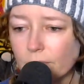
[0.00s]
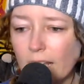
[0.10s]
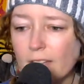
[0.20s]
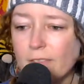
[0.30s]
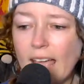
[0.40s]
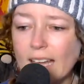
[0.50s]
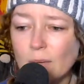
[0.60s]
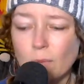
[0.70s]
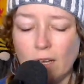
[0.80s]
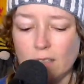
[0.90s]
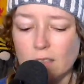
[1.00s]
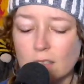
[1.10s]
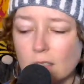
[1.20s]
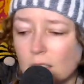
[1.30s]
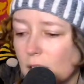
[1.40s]
"If anyone
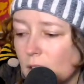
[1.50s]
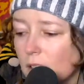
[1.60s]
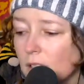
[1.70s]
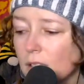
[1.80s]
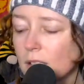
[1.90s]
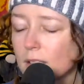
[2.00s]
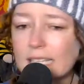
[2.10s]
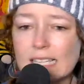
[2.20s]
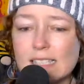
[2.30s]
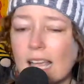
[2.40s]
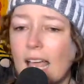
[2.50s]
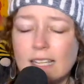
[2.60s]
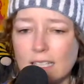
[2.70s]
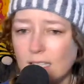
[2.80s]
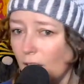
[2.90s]
leads
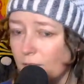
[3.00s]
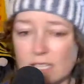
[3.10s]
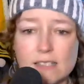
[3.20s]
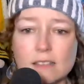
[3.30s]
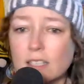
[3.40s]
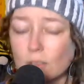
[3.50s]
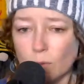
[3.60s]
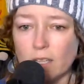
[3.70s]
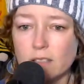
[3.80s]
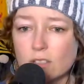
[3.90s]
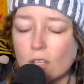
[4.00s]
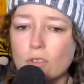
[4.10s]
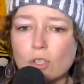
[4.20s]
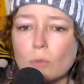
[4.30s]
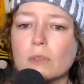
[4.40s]
any of these little ones,
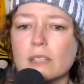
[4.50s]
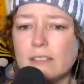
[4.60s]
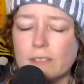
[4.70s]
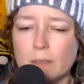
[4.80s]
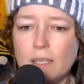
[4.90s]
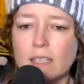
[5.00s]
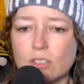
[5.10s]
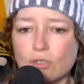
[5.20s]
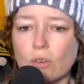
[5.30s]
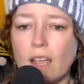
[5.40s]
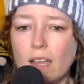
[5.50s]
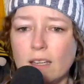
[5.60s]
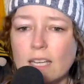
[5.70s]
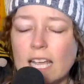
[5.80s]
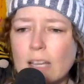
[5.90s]
those who believe in me, astray,
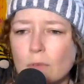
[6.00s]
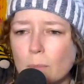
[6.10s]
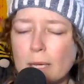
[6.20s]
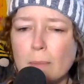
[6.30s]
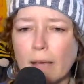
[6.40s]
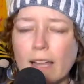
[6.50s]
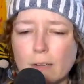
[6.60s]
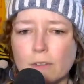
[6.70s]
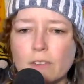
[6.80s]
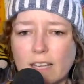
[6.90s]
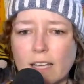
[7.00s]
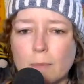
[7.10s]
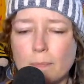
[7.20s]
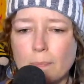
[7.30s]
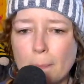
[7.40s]
it would be better for
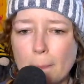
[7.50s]
them